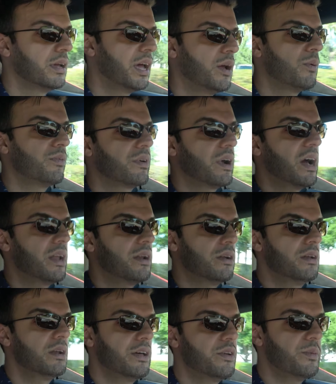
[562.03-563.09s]
And we've got
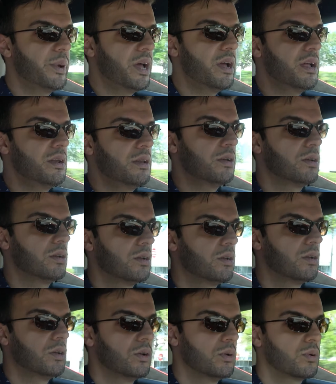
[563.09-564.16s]
another bend
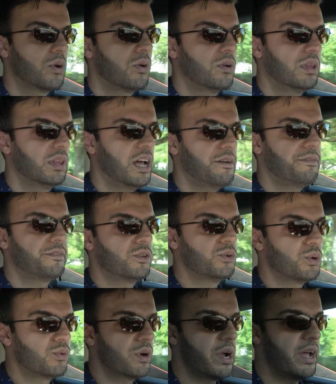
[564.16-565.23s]
going left
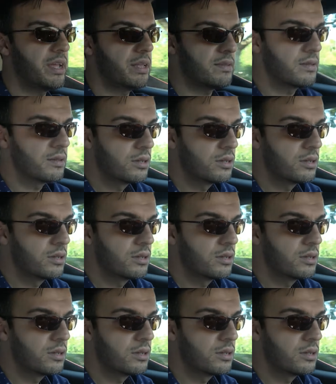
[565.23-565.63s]
to a right.